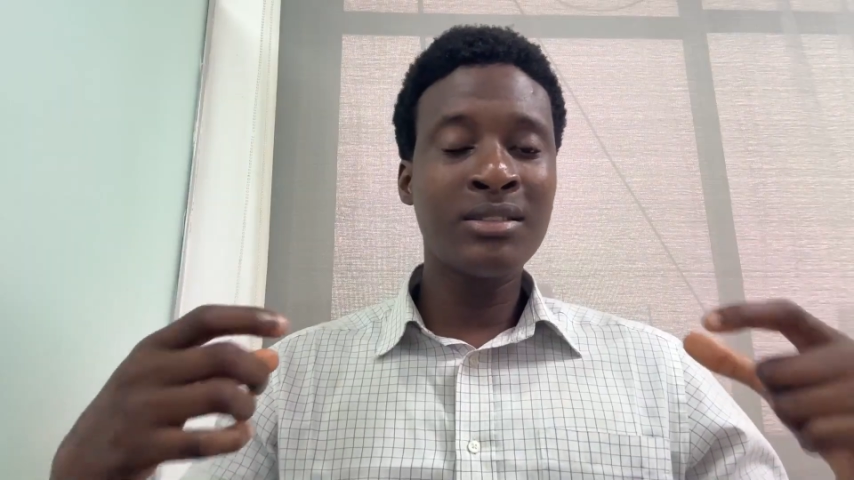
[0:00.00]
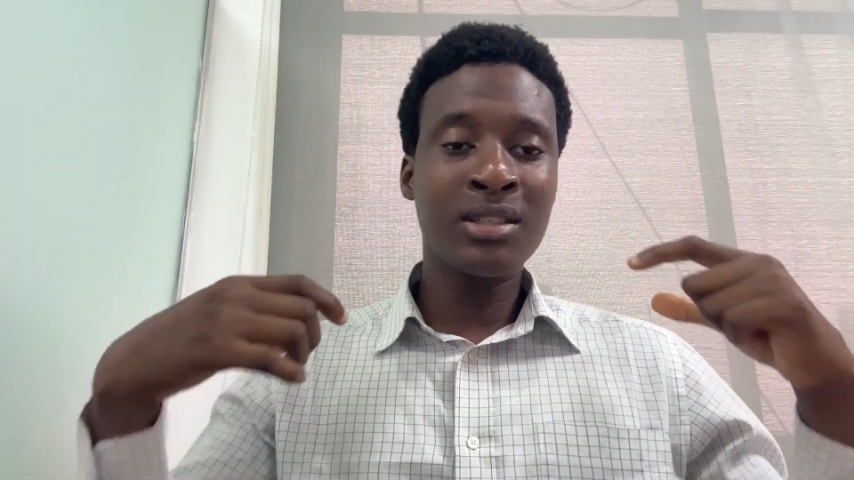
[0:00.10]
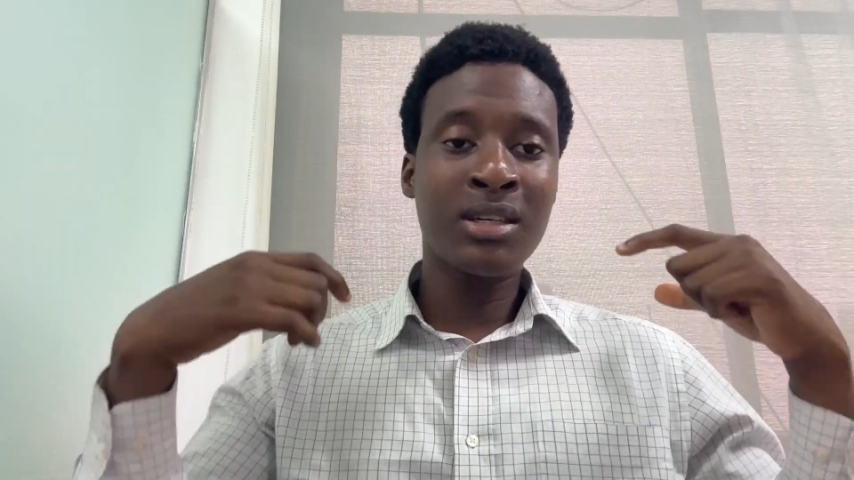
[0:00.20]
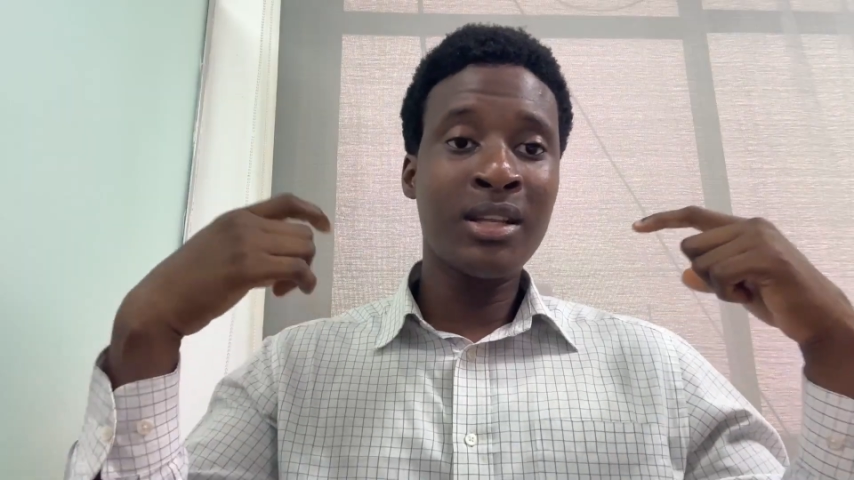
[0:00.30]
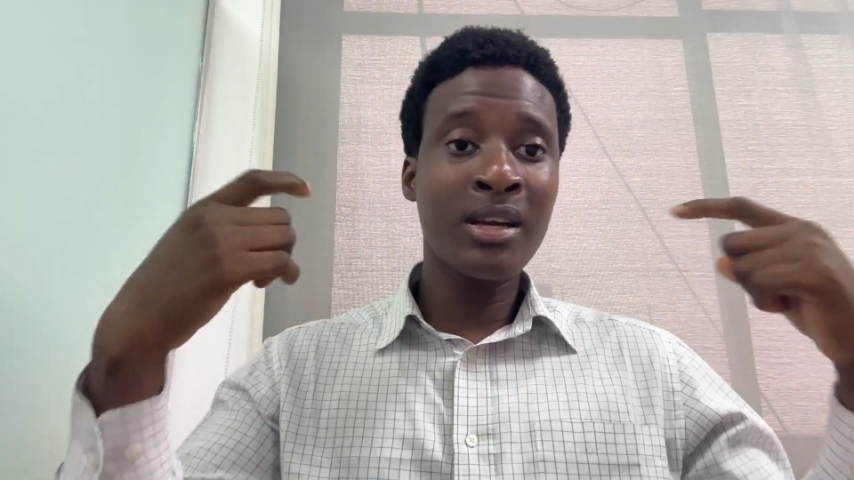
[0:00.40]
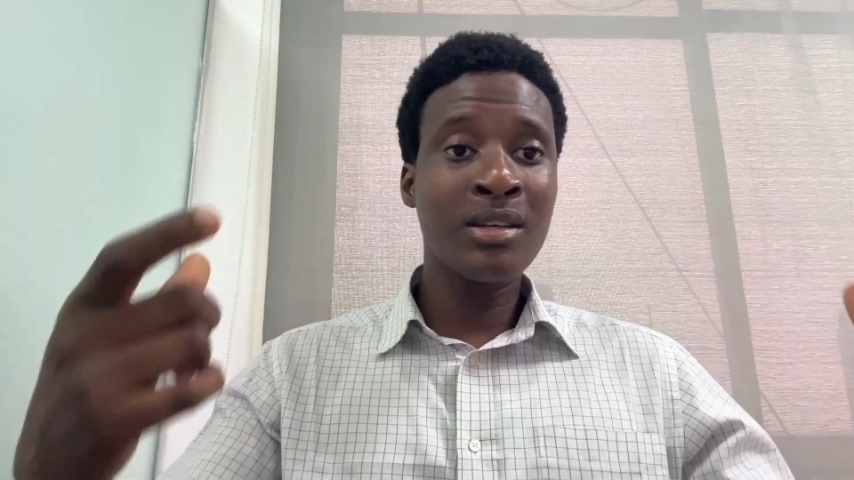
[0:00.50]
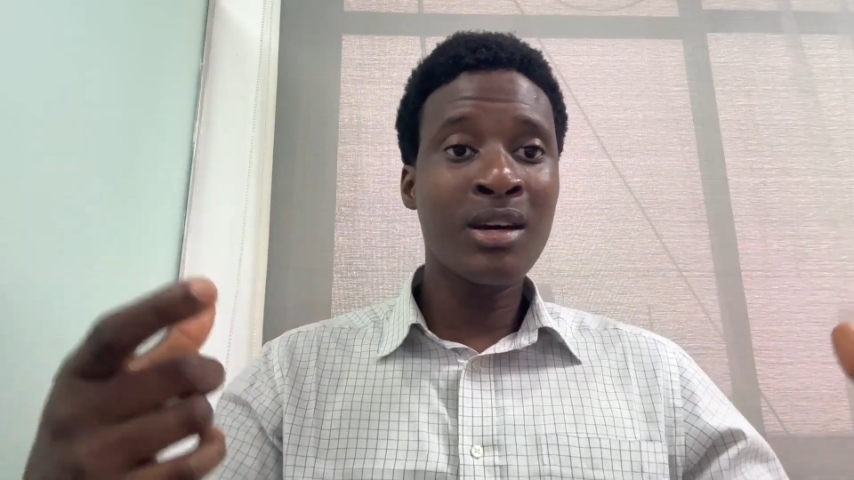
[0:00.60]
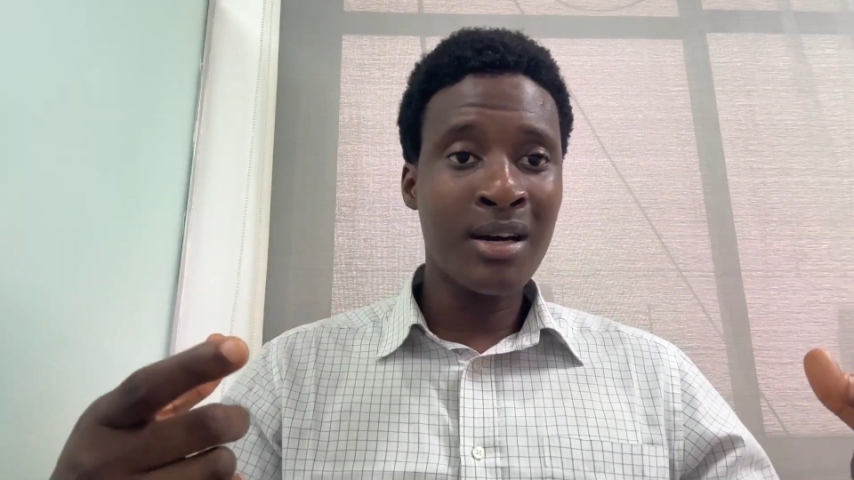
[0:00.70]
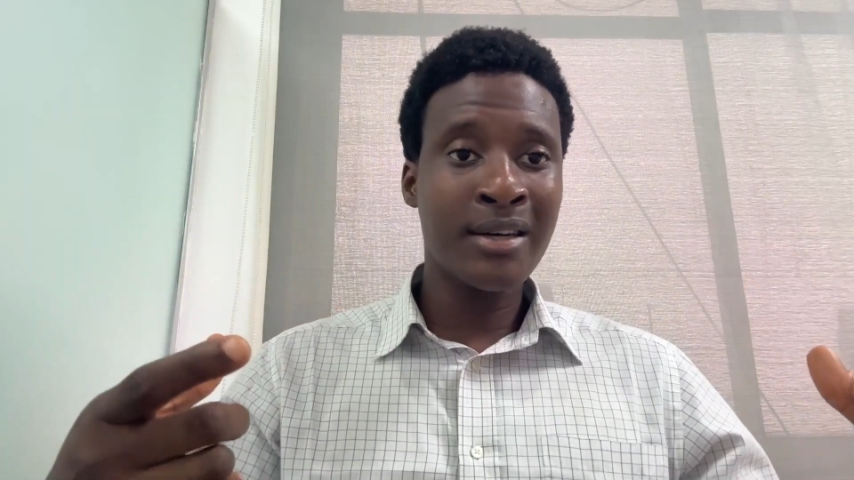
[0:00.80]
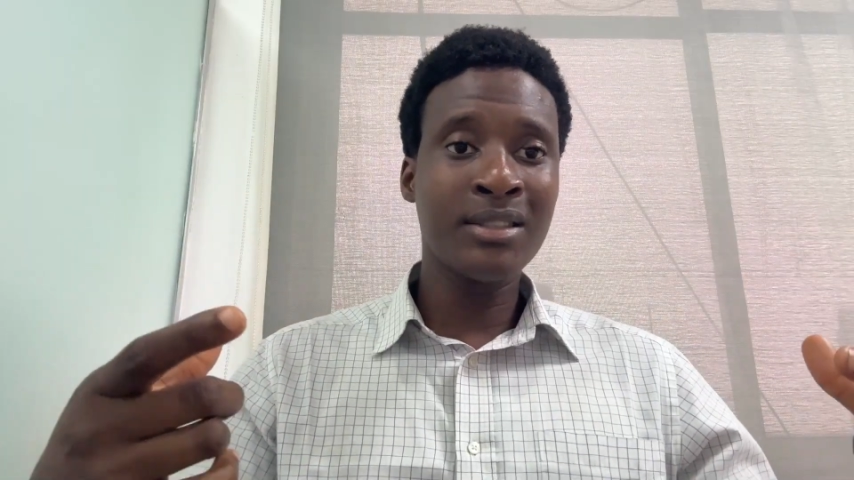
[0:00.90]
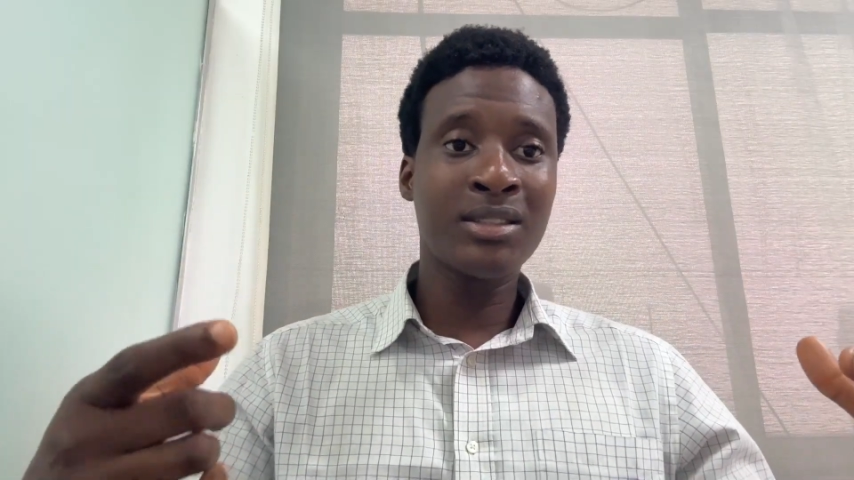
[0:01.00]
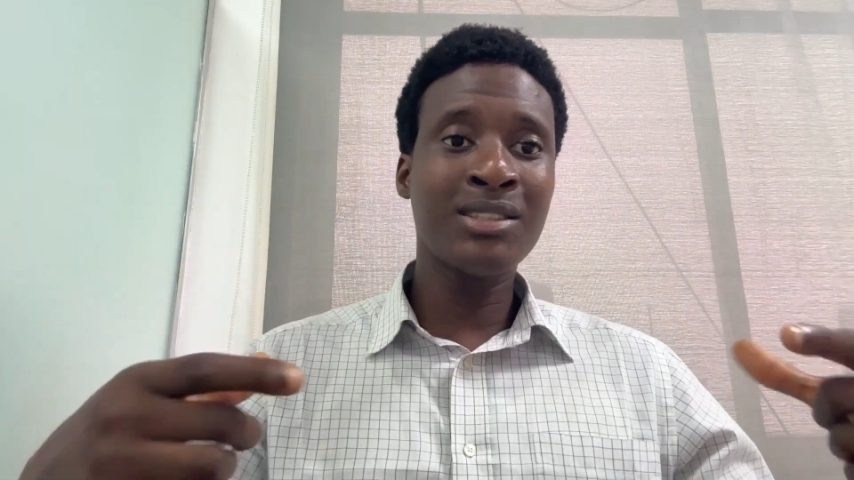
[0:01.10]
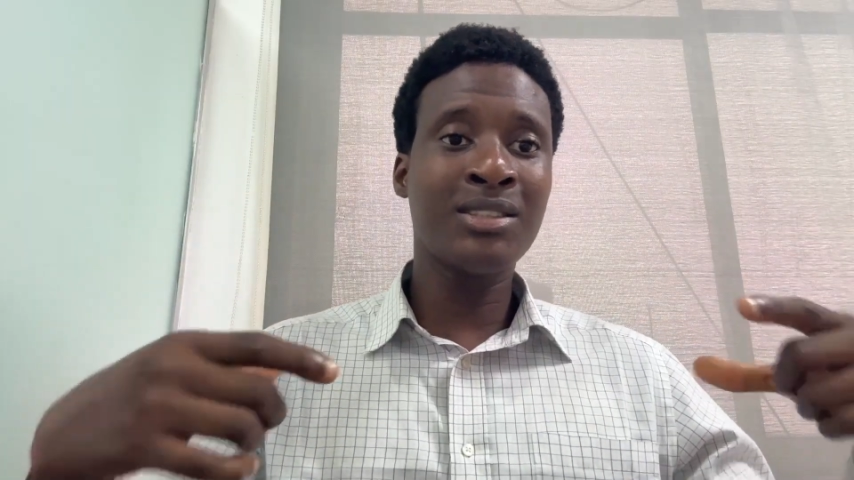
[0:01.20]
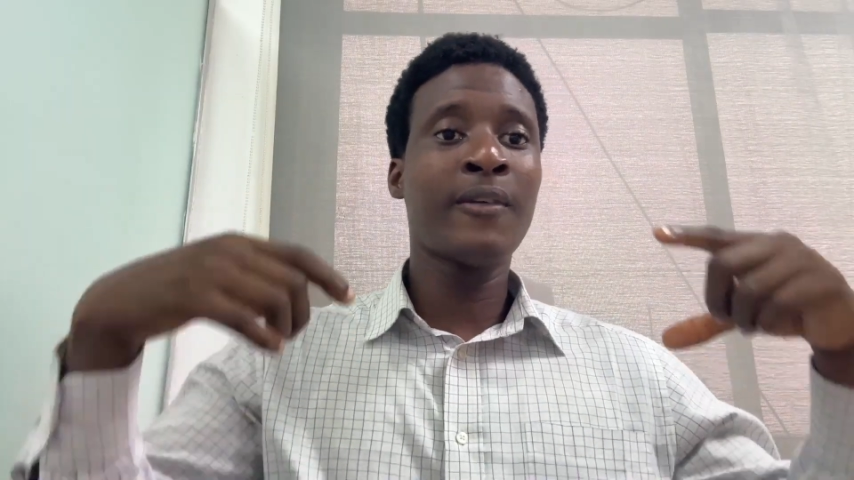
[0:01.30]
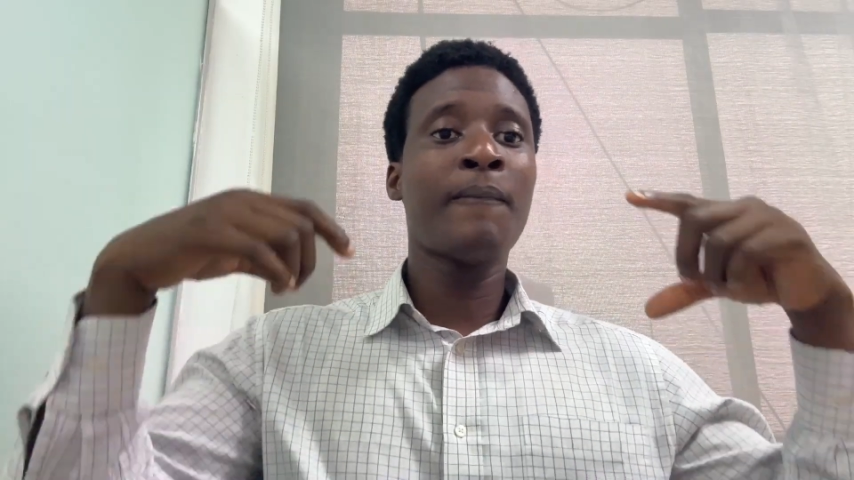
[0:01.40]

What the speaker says: and the technical analysis